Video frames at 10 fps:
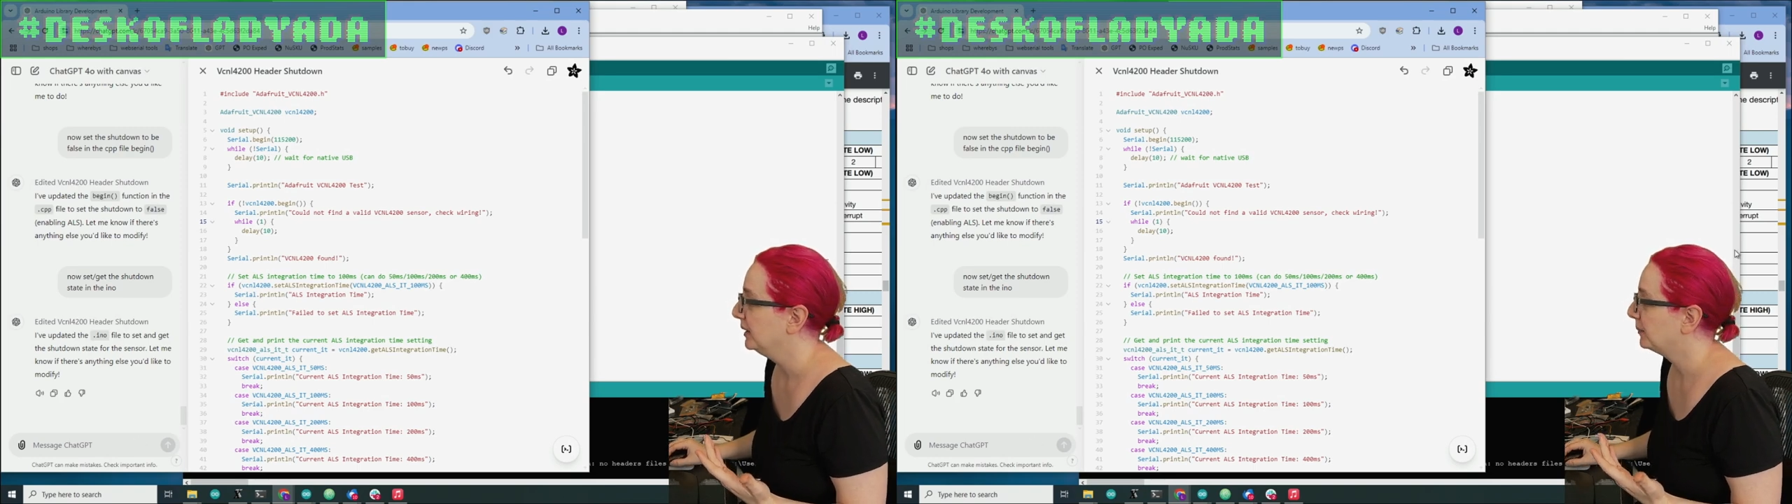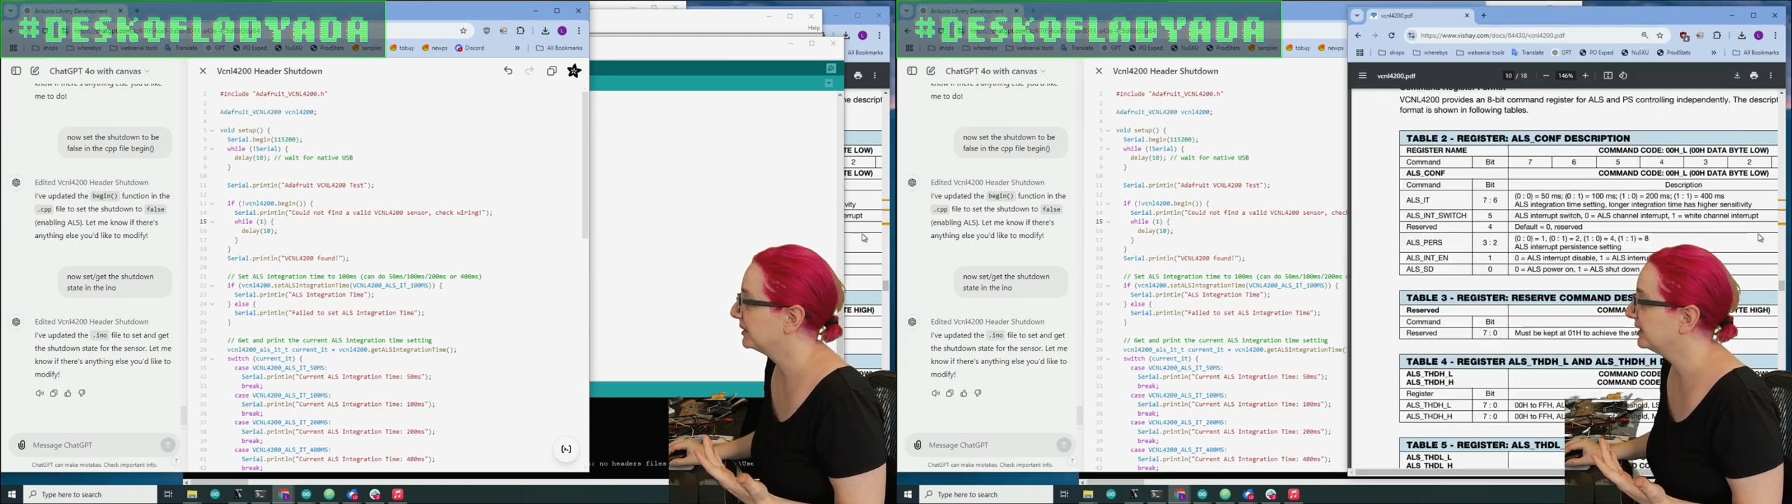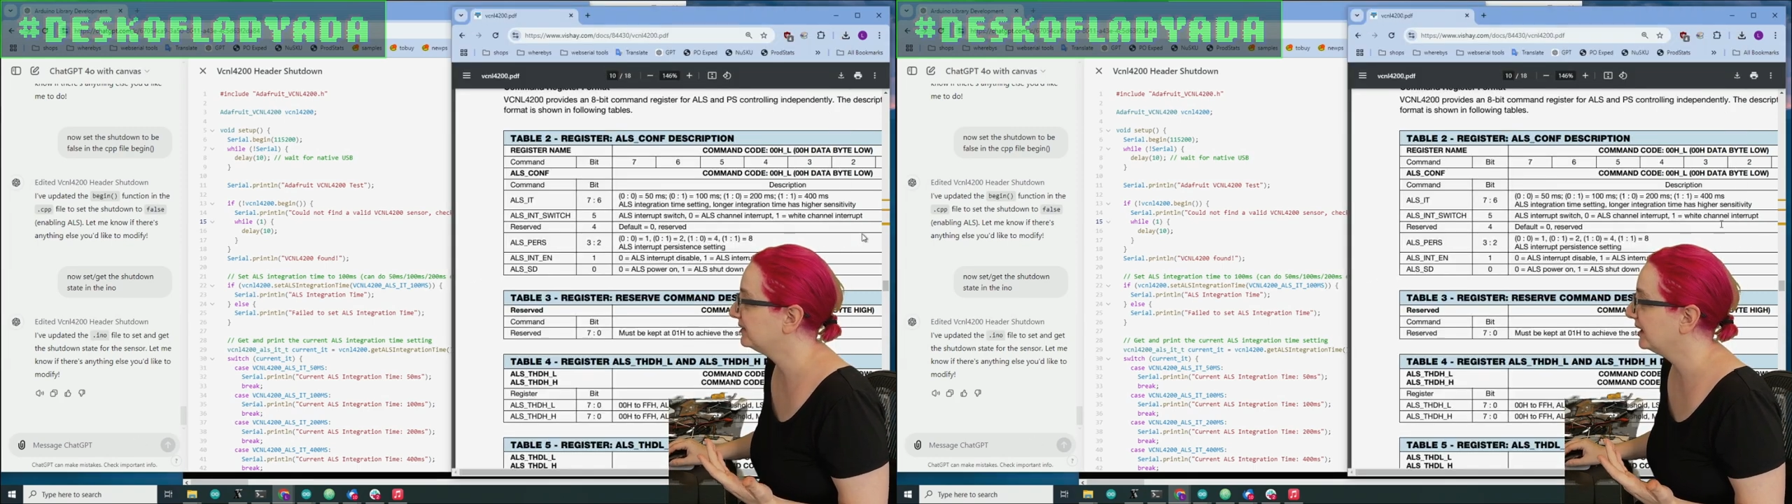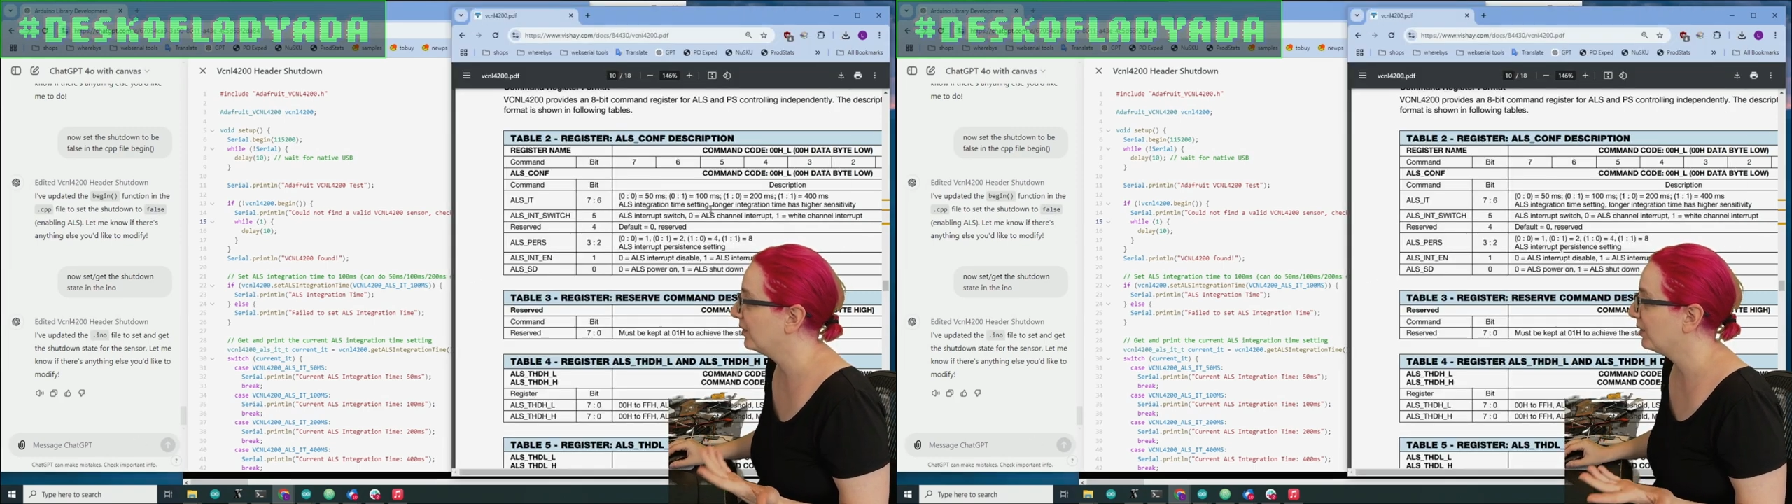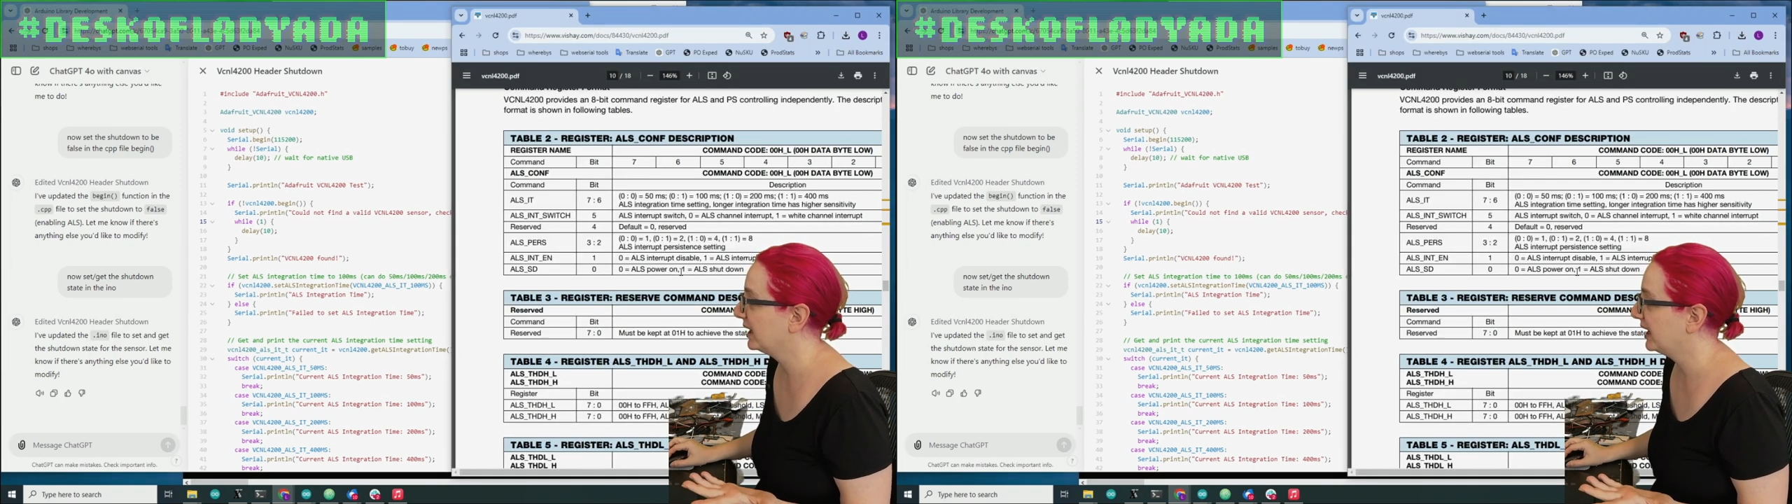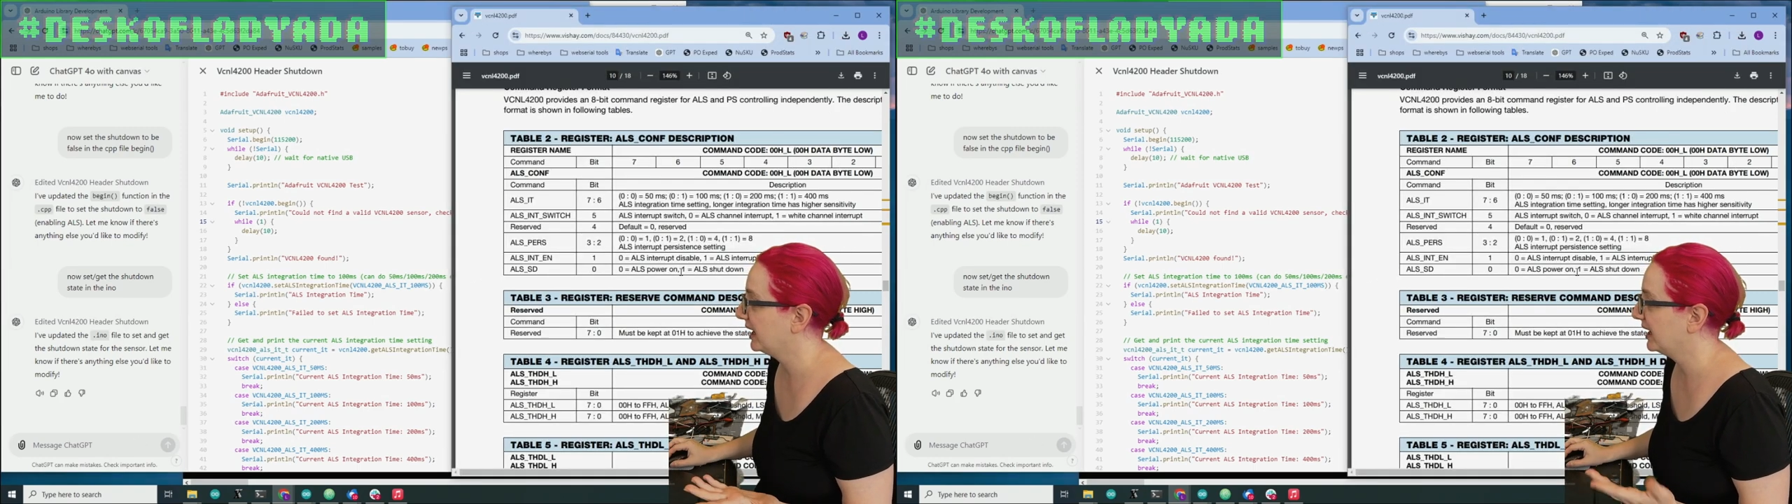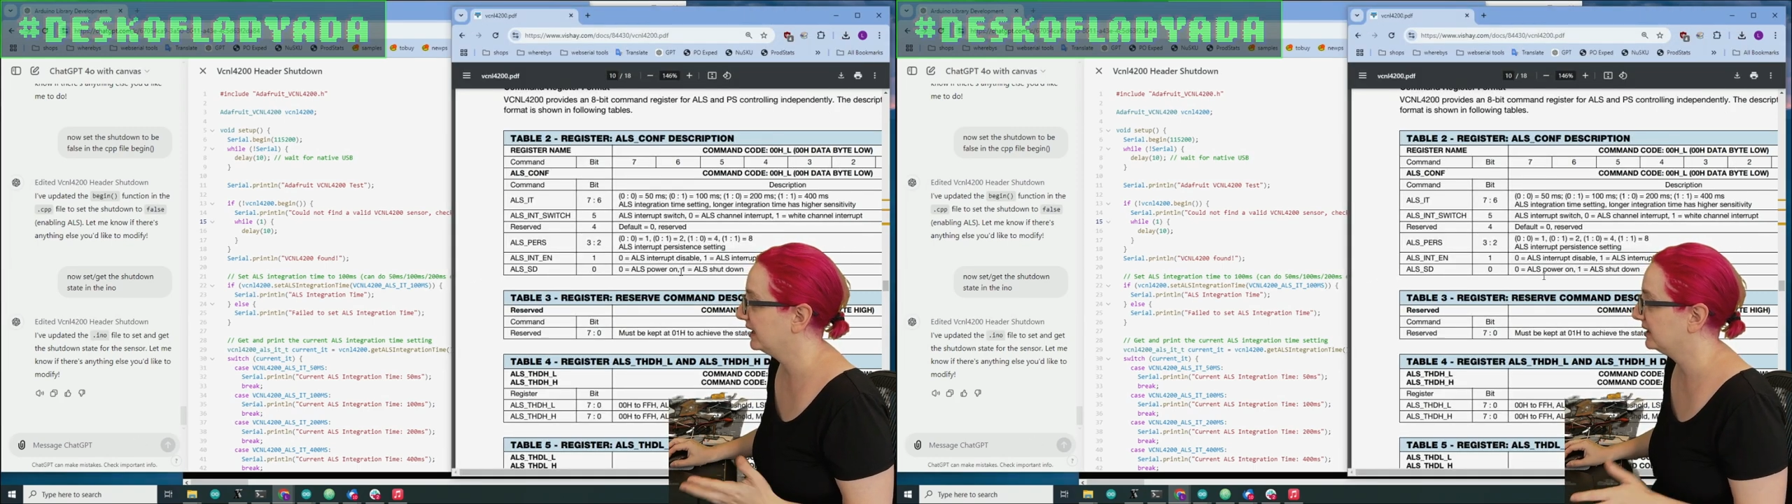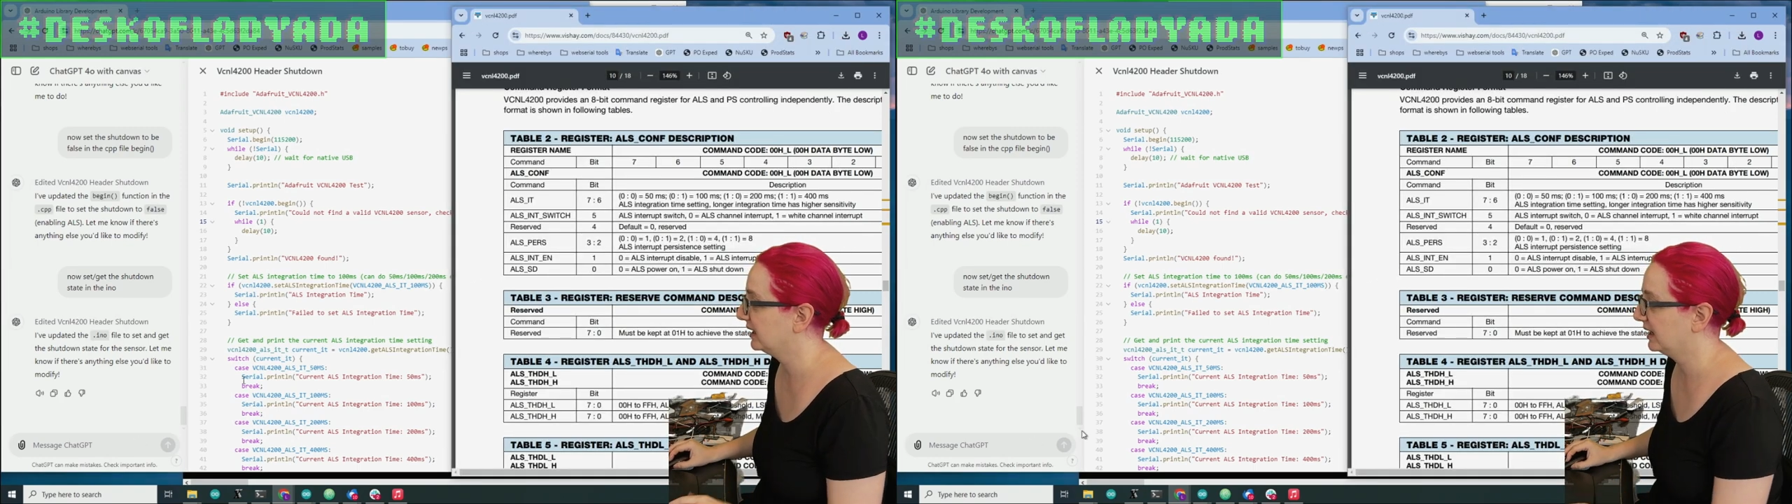but let's say I want to add